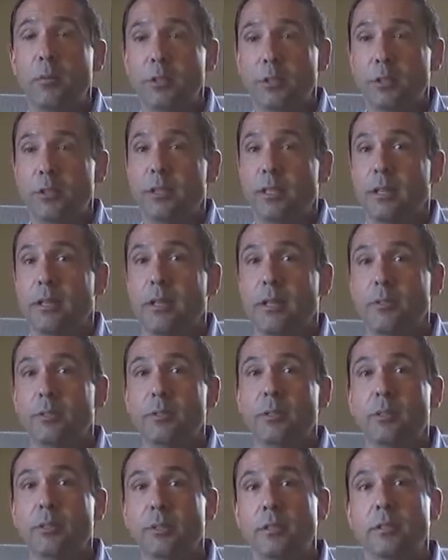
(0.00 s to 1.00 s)
which is a
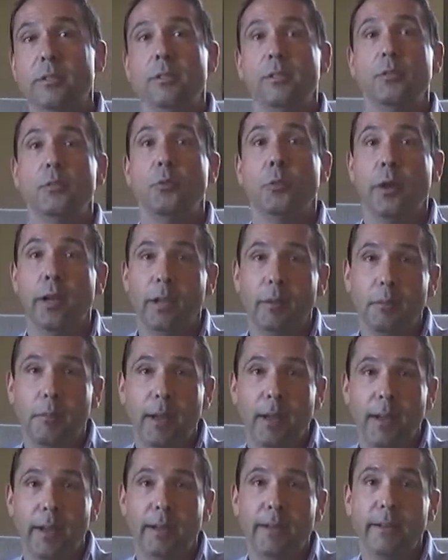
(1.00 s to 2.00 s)

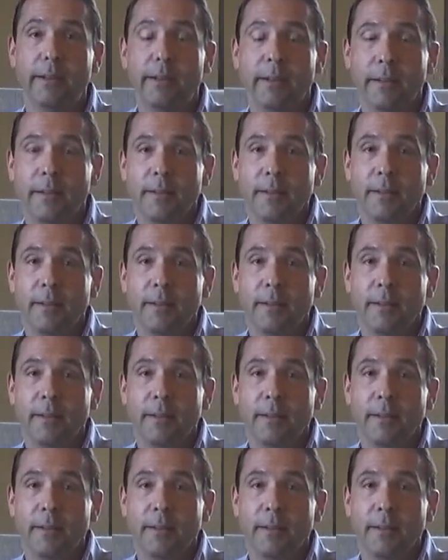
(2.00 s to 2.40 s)
120-bed